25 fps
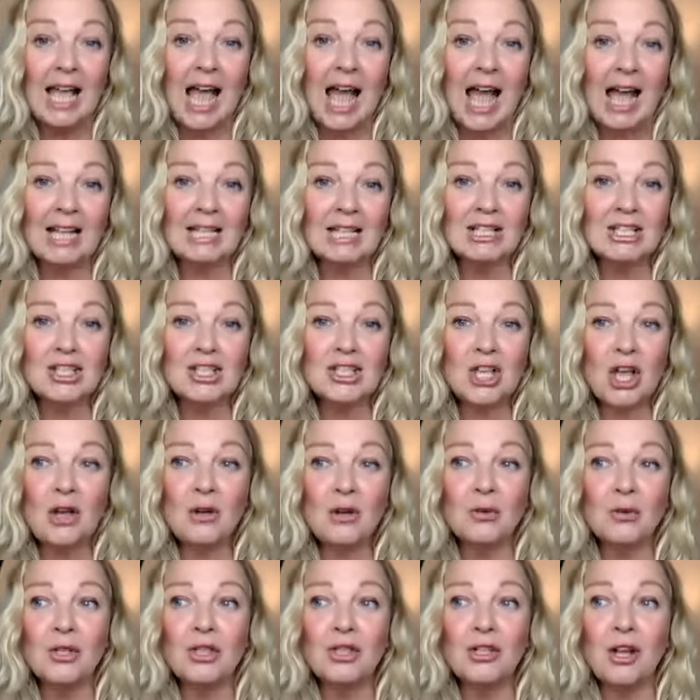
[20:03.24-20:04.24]
And
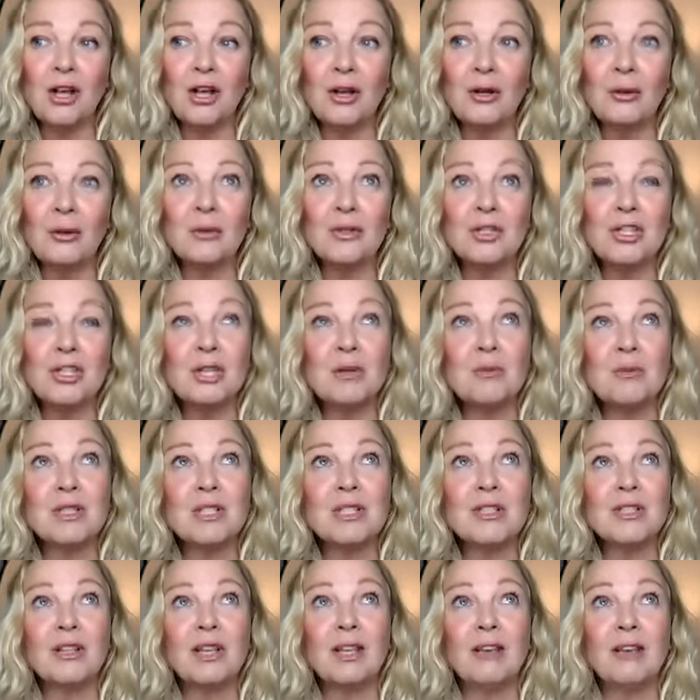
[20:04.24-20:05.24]
so, you know, she was
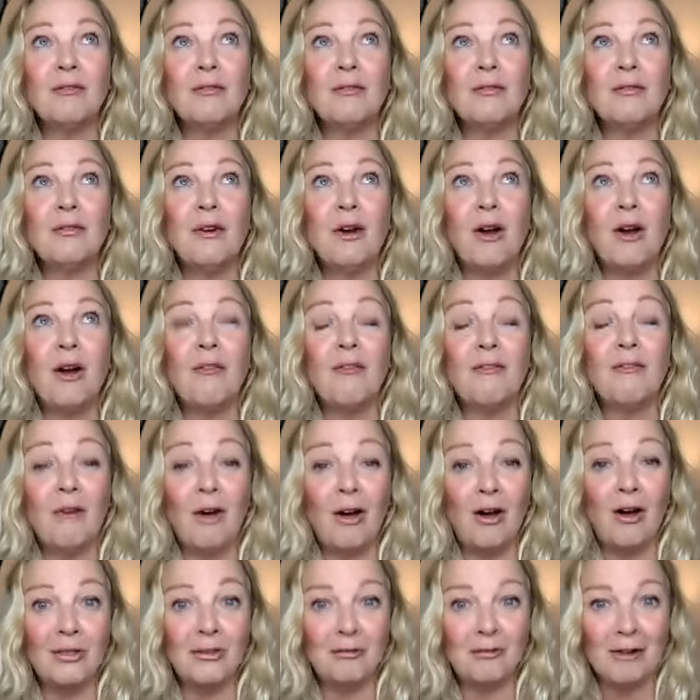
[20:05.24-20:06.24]
looking for a
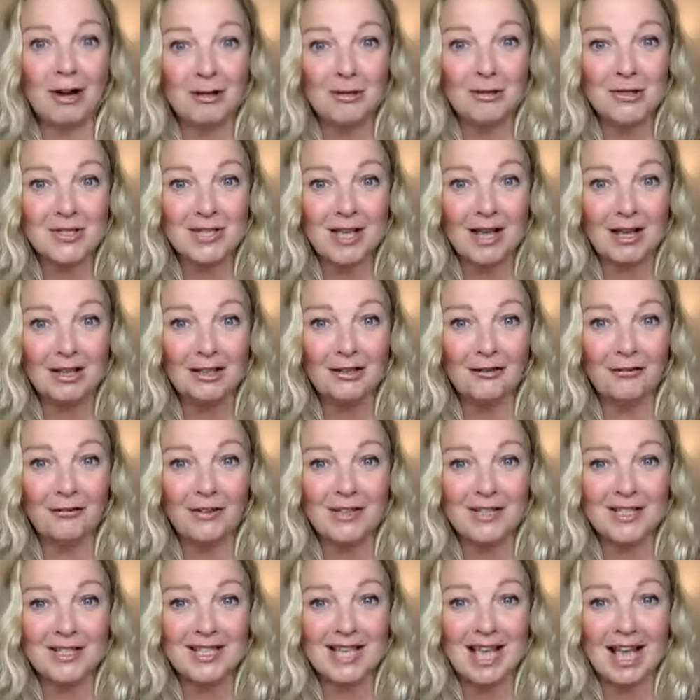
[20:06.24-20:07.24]
father outside of
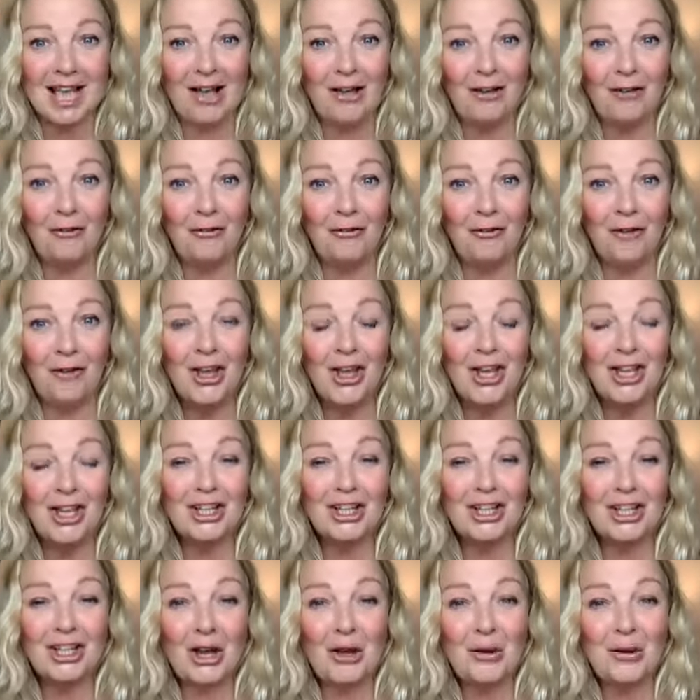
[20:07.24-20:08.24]
herself,
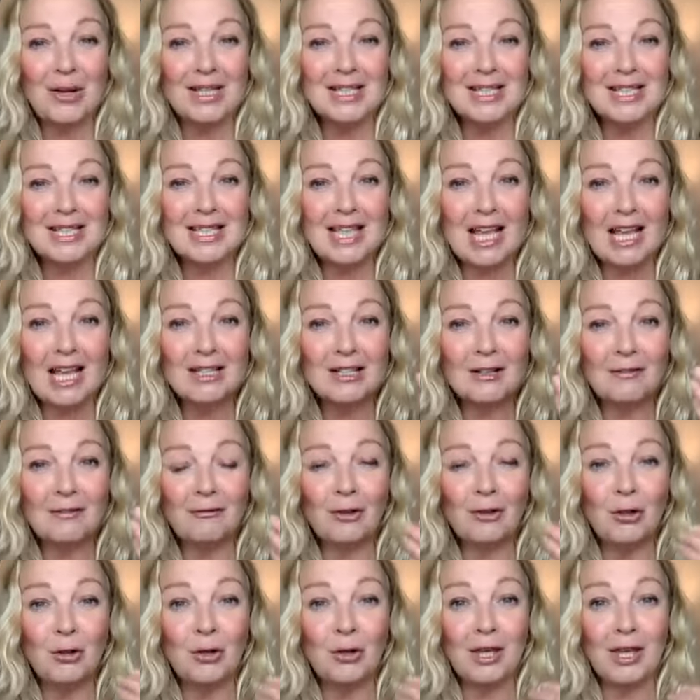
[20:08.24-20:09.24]
you know, instead of
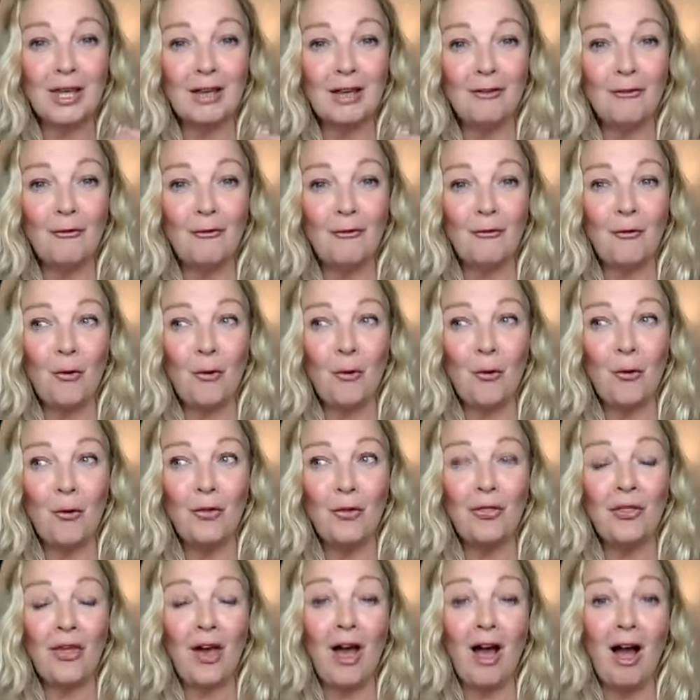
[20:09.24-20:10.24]
looking for
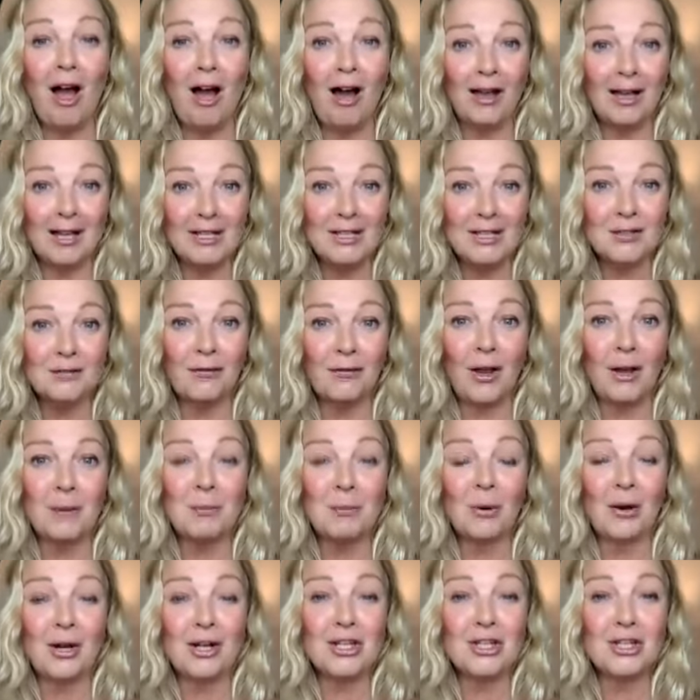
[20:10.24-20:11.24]
the highest
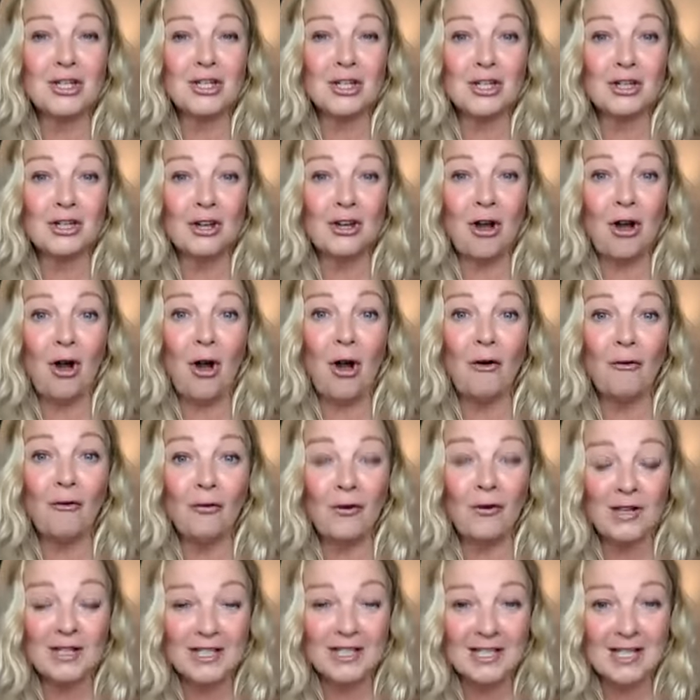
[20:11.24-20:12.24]
vibration of
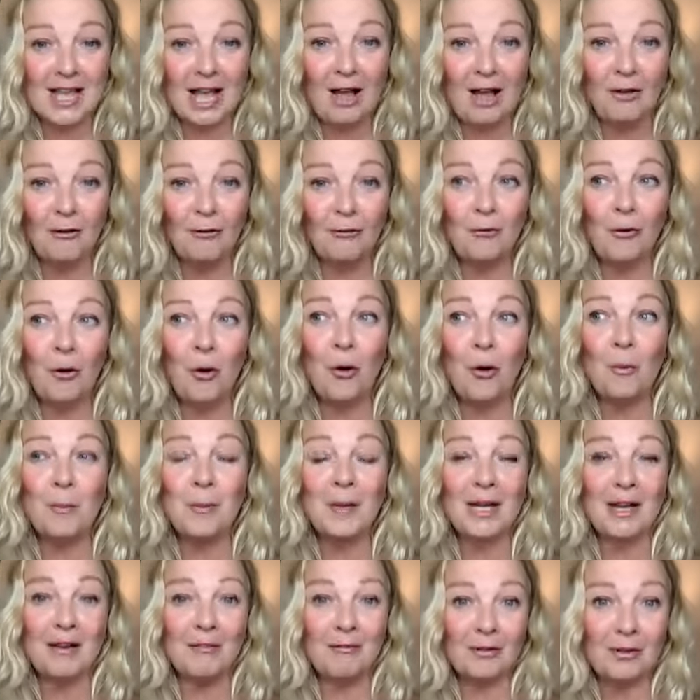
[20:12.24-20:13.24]
herself or
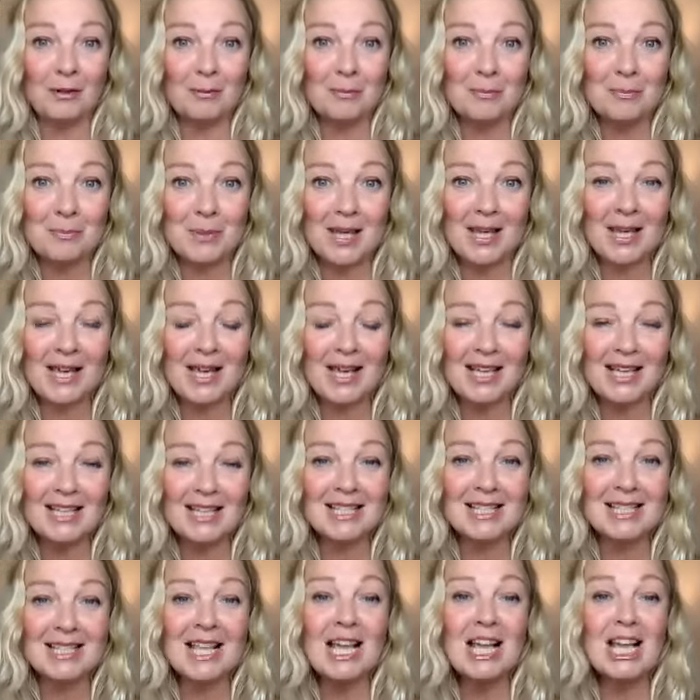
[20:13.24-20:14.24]
benevolent
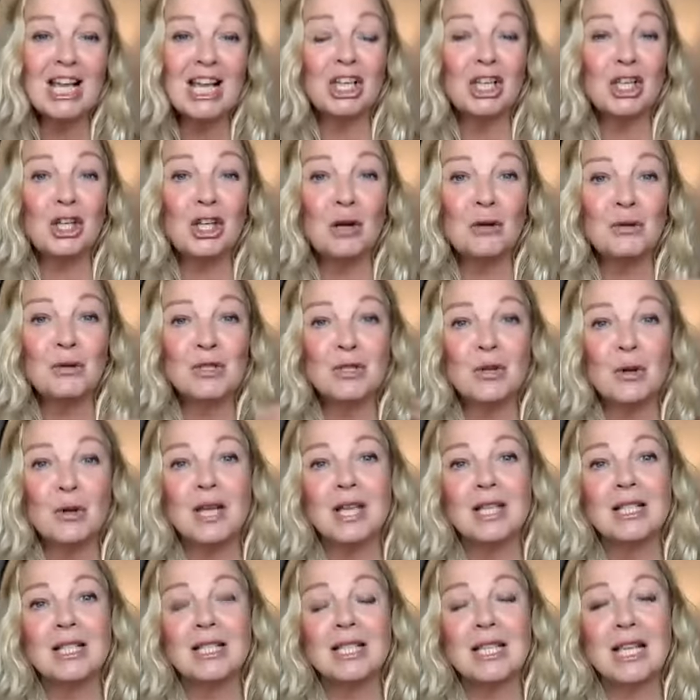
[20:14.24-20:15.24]
beings, you know. So
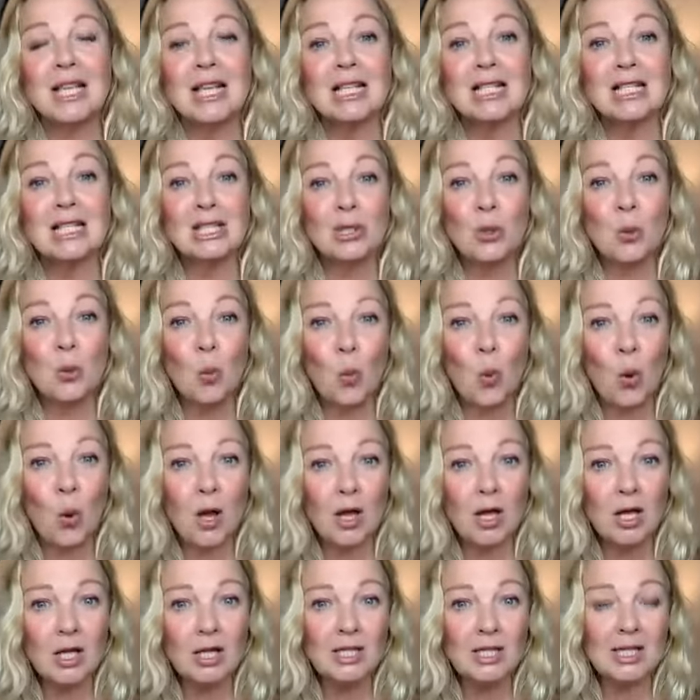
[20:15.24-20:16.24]
it's the
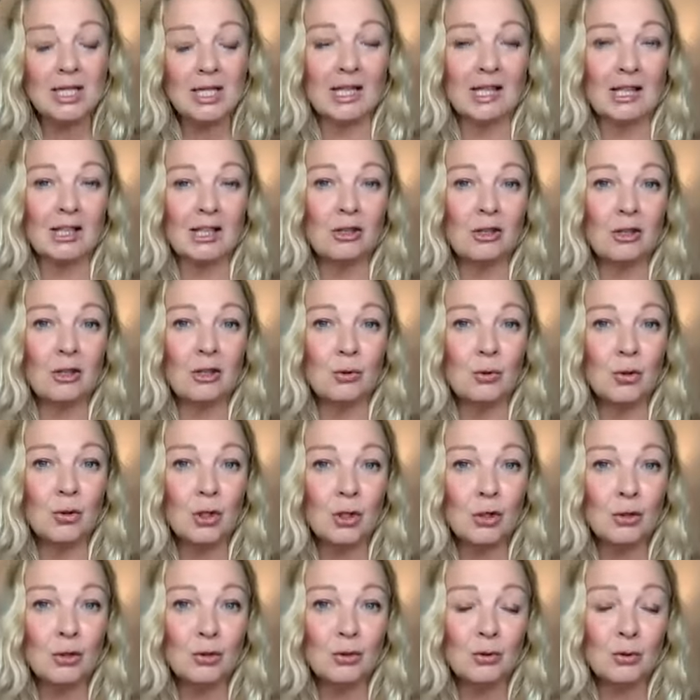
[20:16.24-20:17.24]
wording you
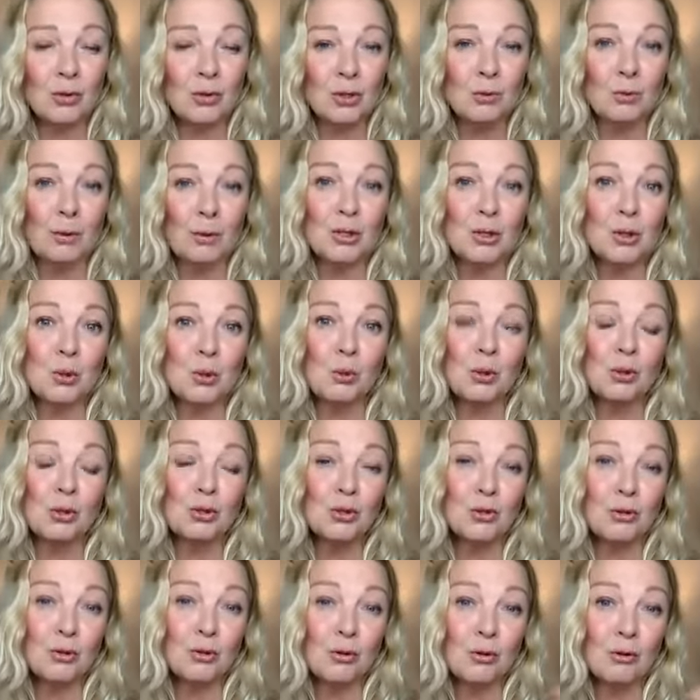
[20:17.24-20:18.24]
use which will
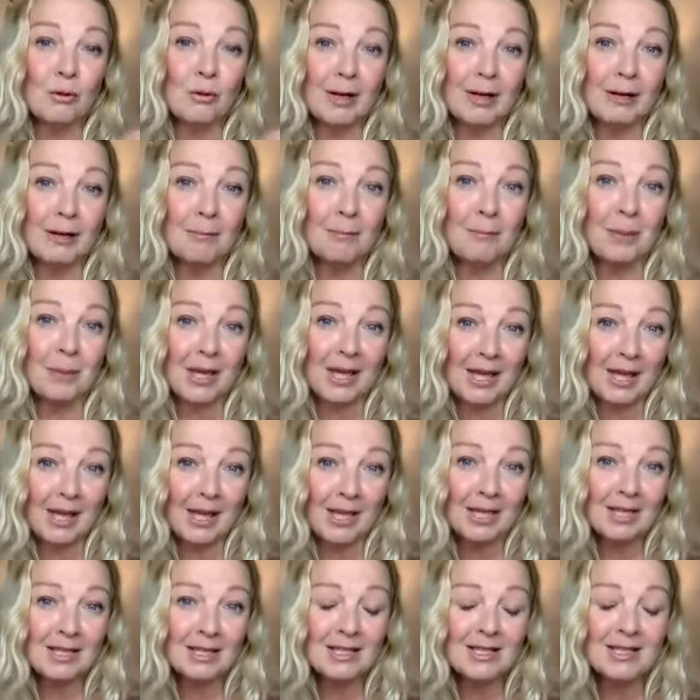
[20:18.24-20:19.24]
draw in
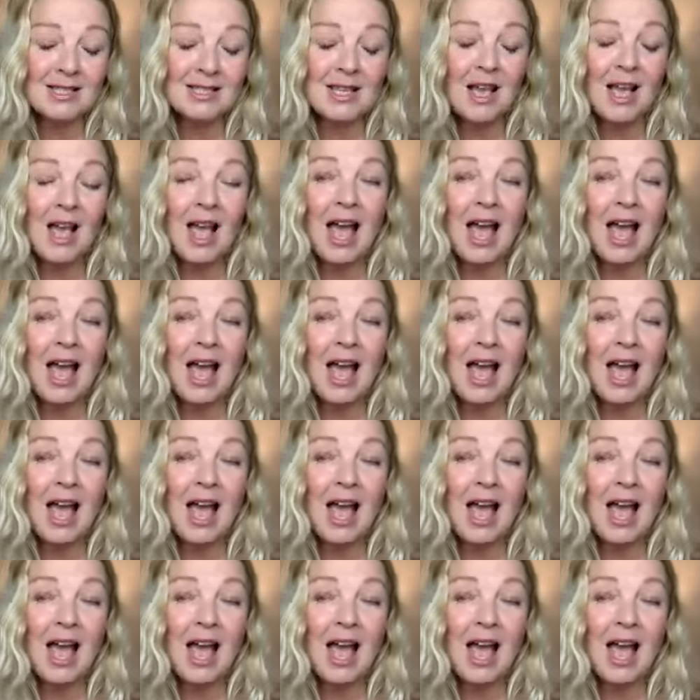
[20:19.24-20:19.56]
beings.